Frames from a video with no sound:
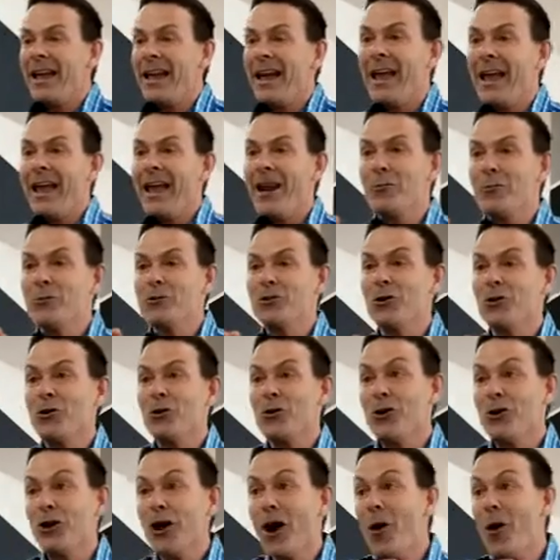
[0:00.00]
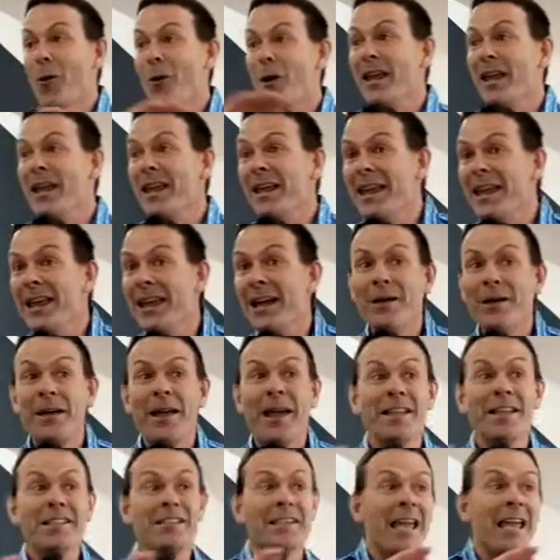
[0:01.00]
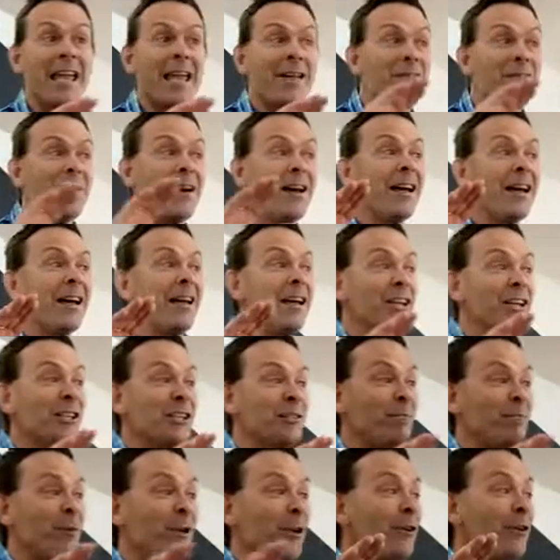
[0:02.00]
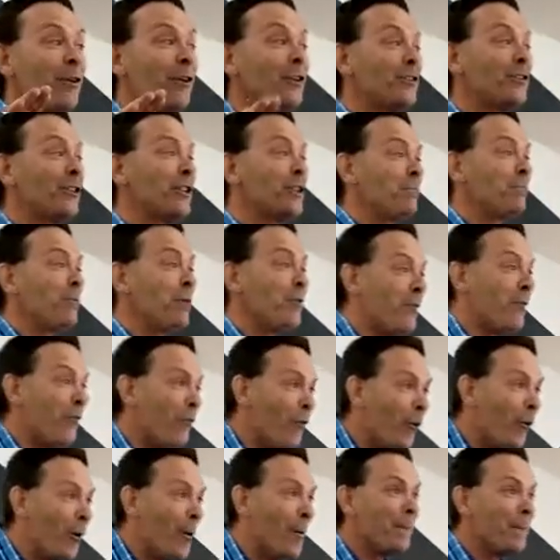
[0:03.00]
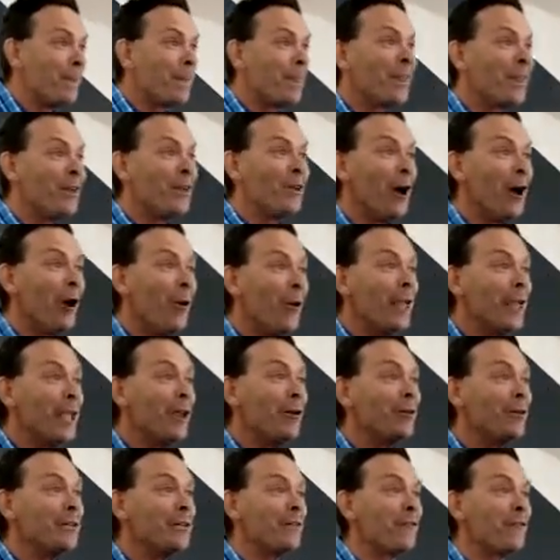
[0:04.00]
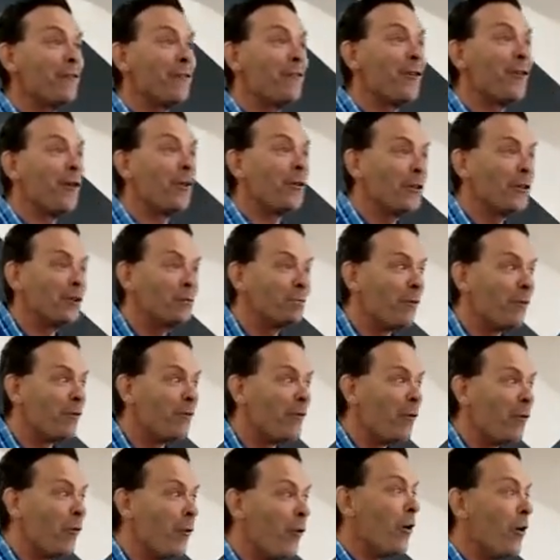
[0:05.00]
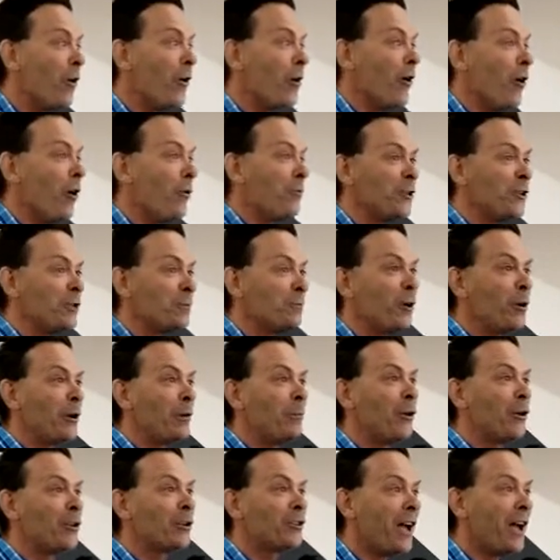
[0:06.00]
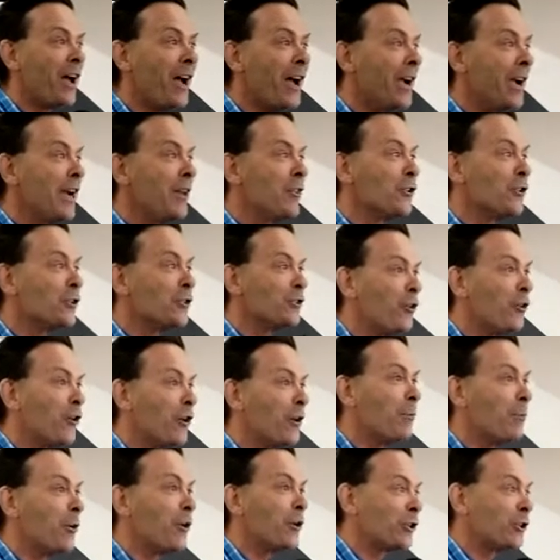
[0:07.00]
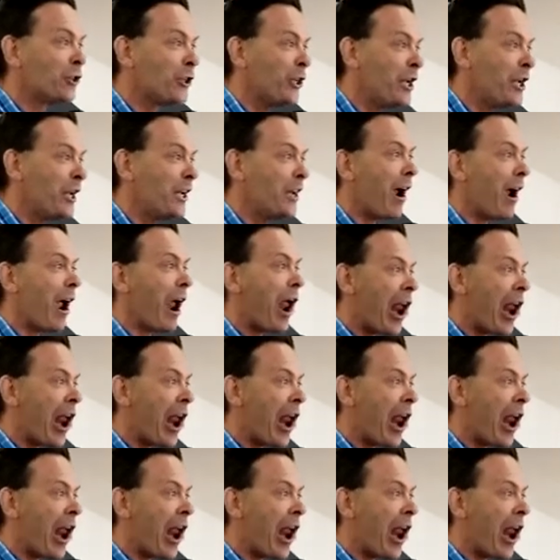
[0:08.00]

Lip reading: And I'm sure no one here has ever experienced this before. No one here has ever felt this before. I'm just putting my tongue in the side of my cheek.